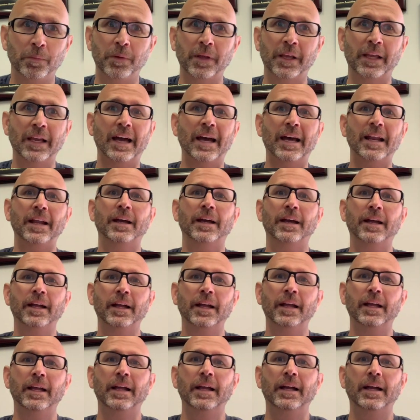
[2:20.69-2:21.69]
You got
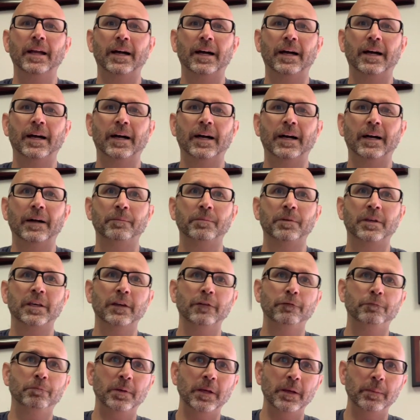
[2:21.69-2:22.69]
to
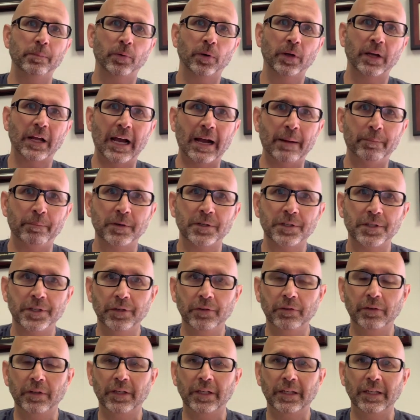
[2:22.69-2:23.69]
give people an
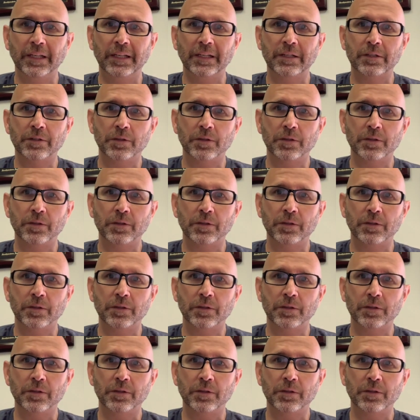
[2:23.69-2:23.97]
opportunity